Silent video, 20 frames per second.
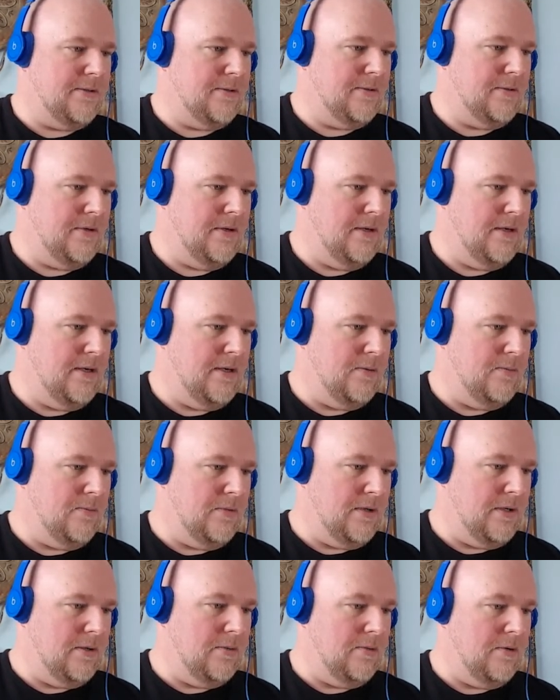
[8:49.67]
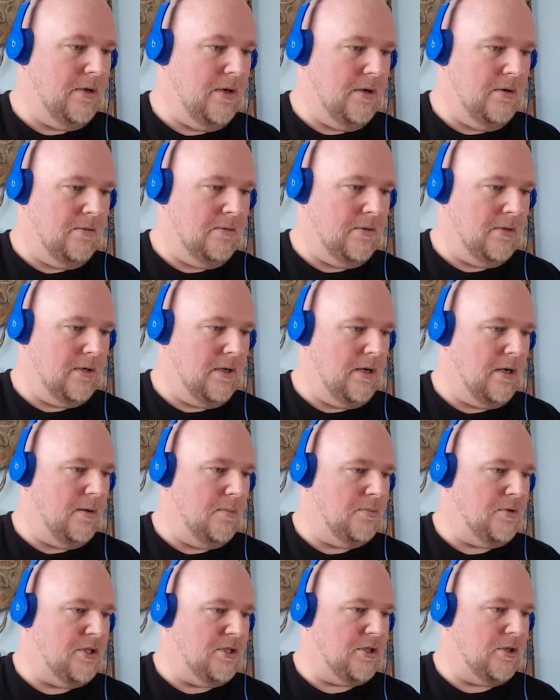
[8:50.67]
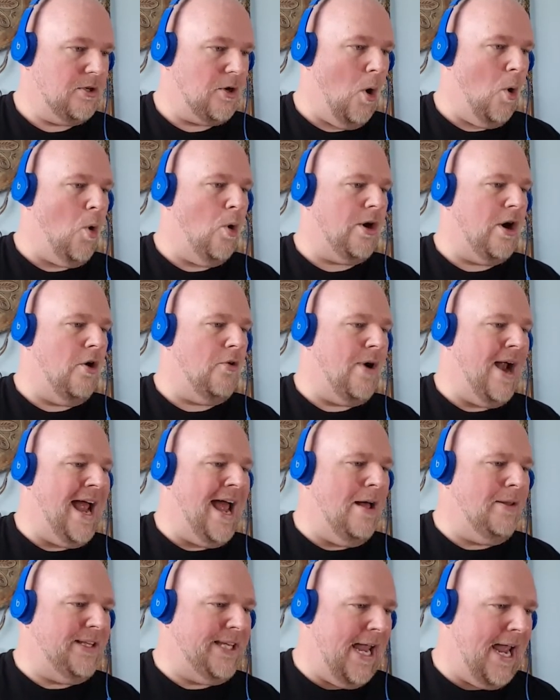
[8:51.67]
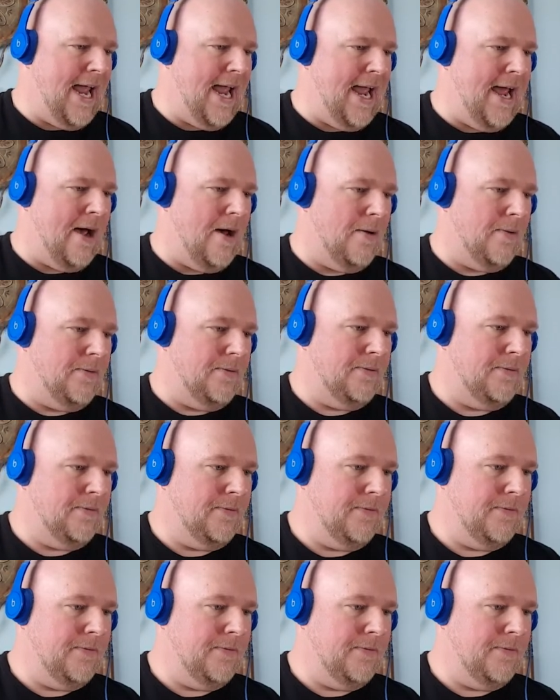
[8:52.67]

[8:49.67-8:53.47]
I'm just going around town!